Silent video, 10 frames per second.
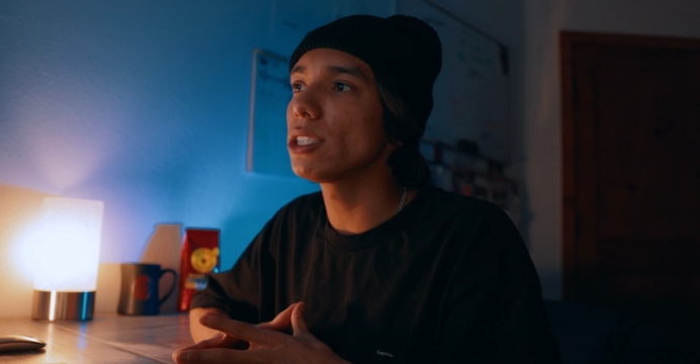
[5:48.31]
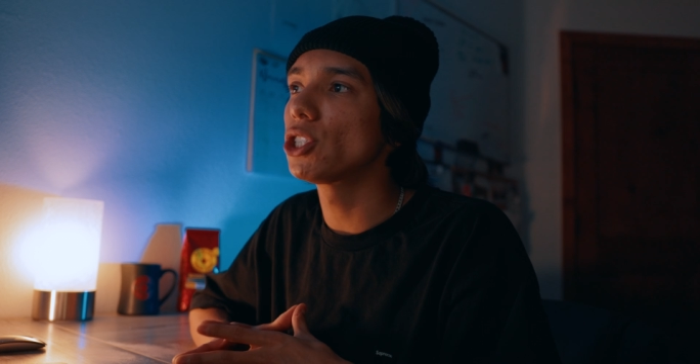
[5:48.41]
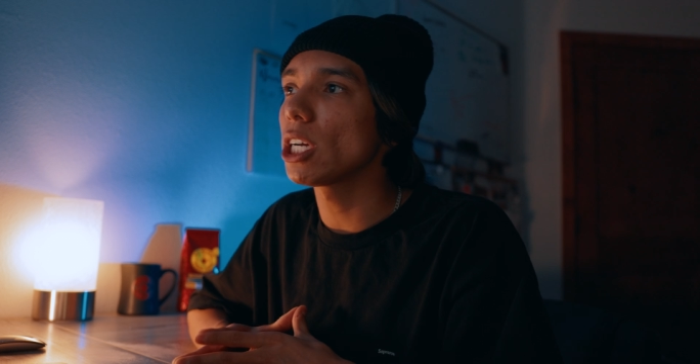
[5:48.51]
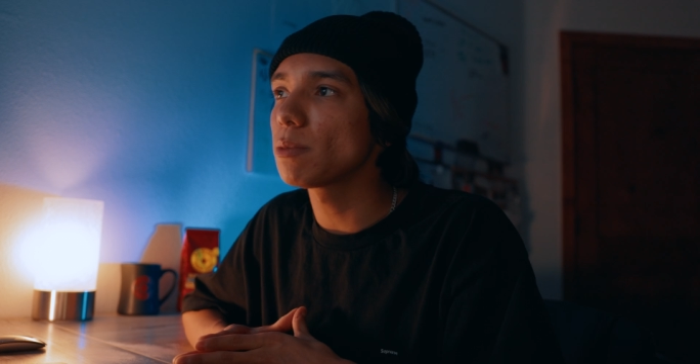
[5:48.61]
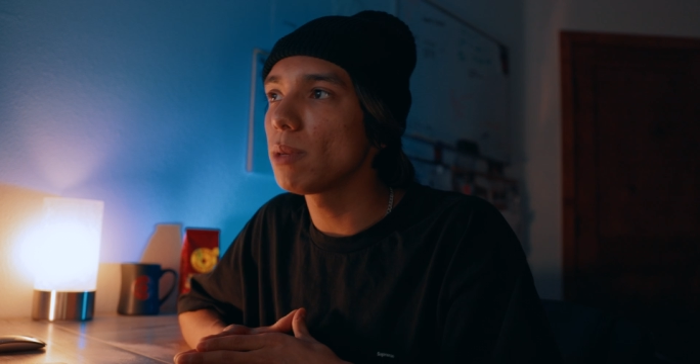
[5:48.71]

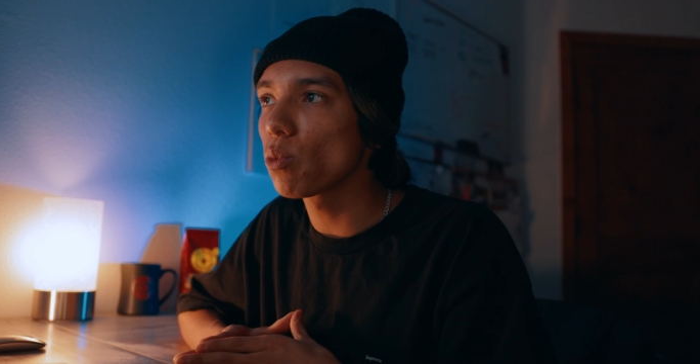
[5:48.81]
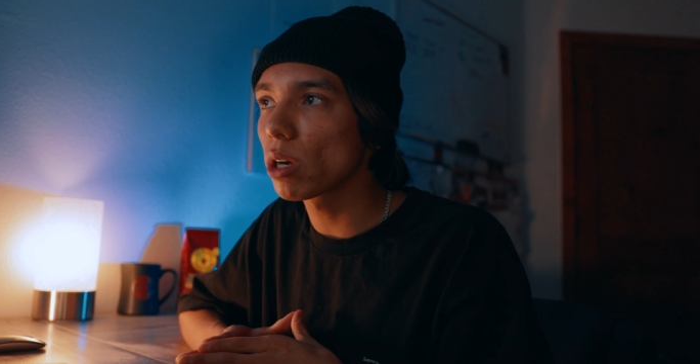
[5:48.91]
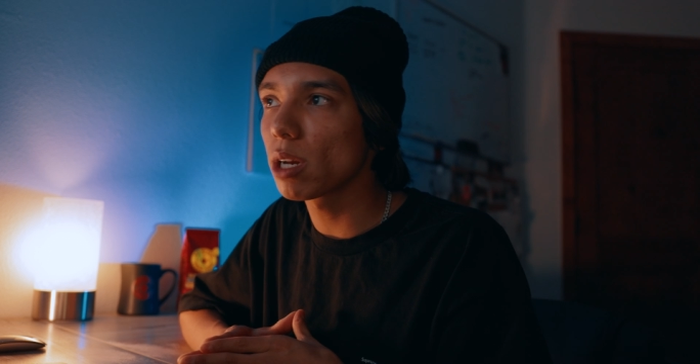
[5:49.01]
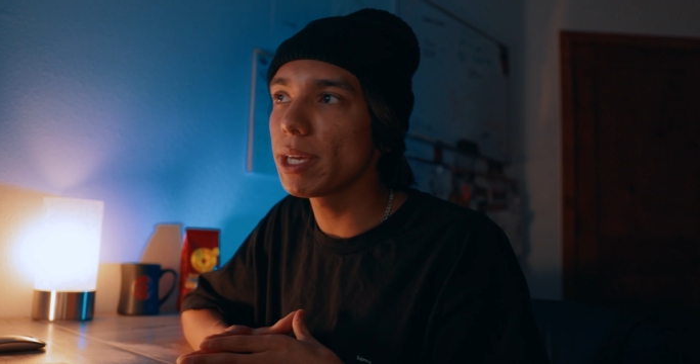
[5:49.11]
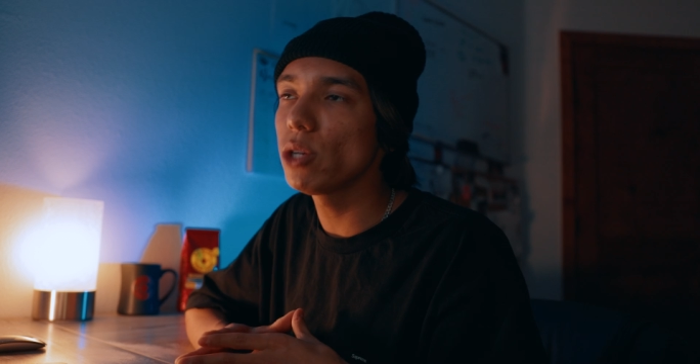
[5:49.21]
adjustment, we're
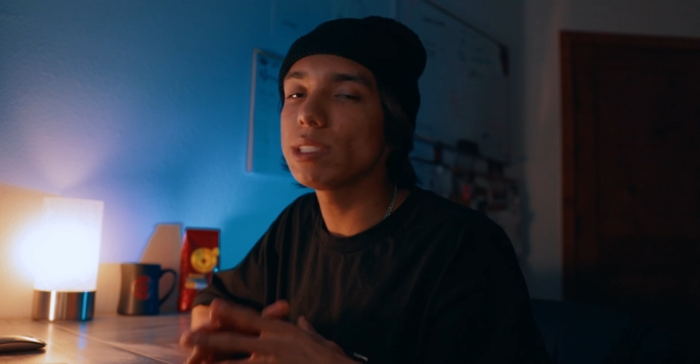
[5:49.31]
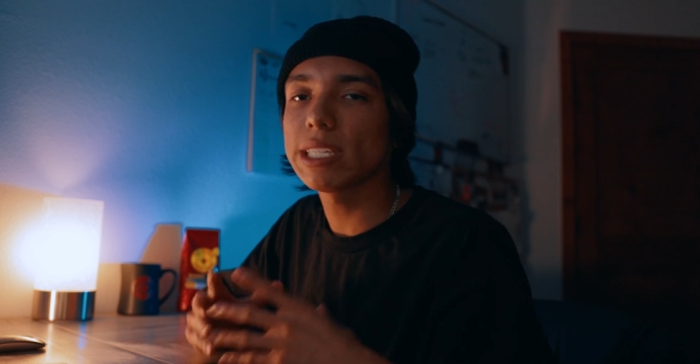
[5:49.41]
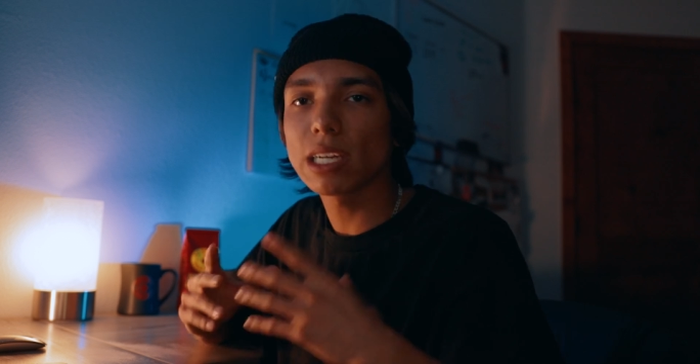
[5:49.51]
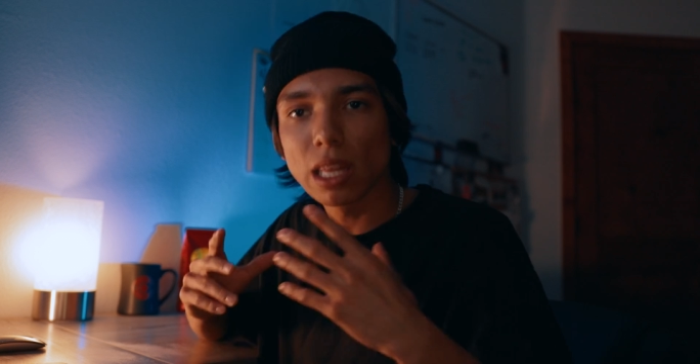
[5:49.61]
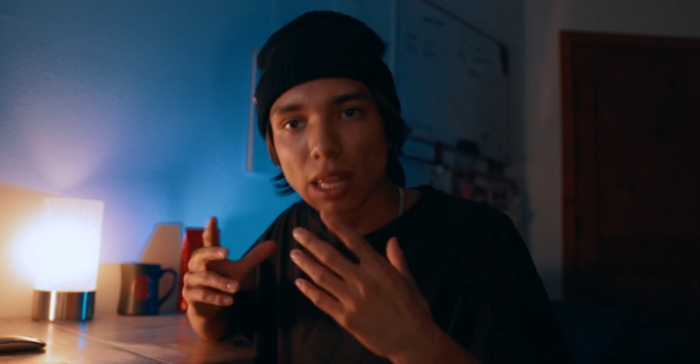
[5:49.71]
gonna be
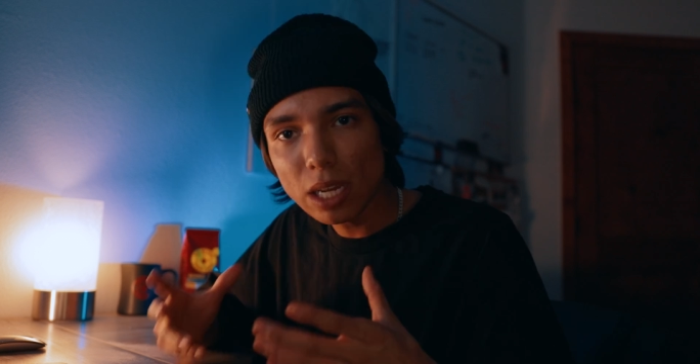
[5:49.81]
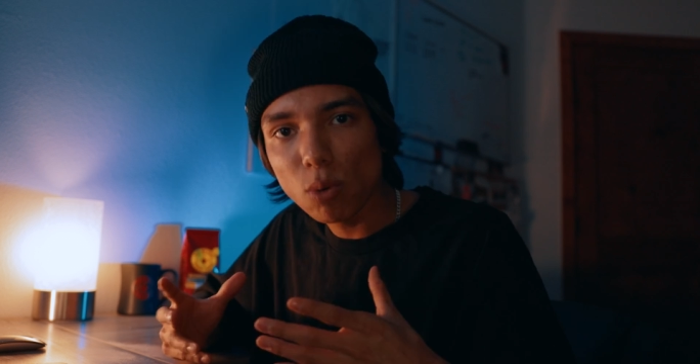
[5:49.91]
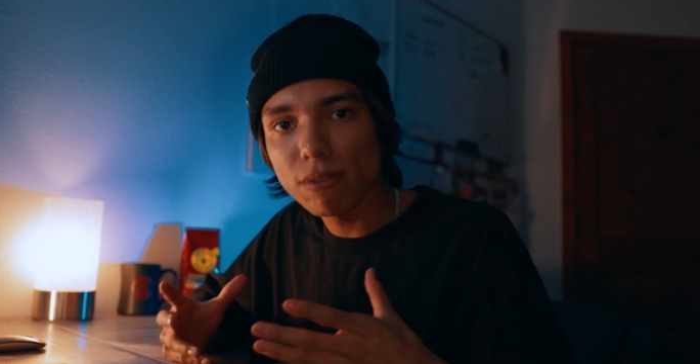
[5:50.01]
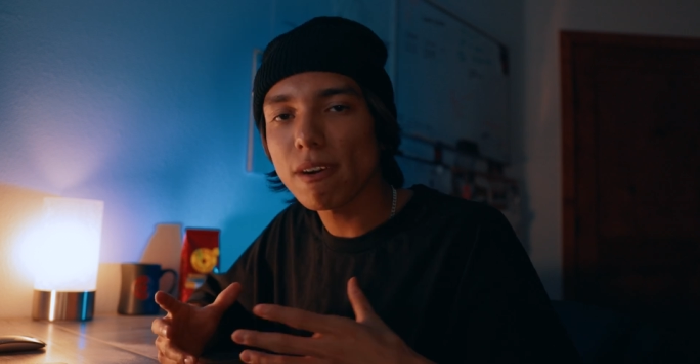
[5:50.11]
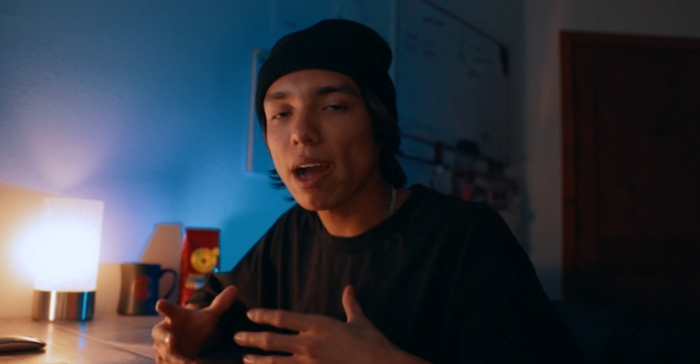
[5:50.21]
using
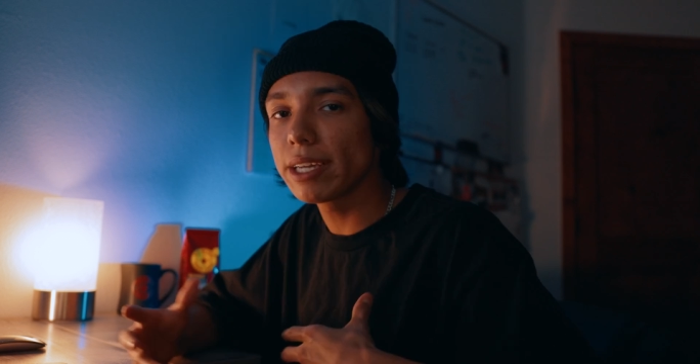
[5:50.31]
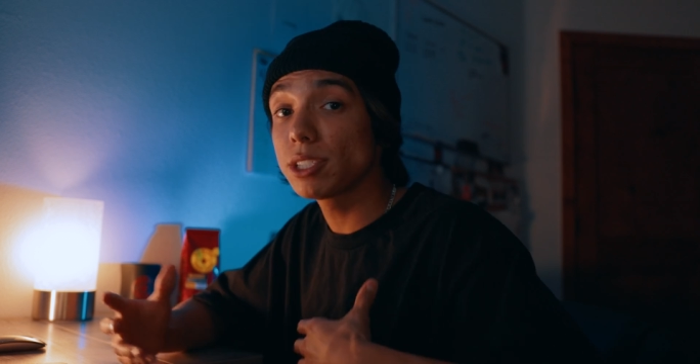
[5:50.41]
Liquify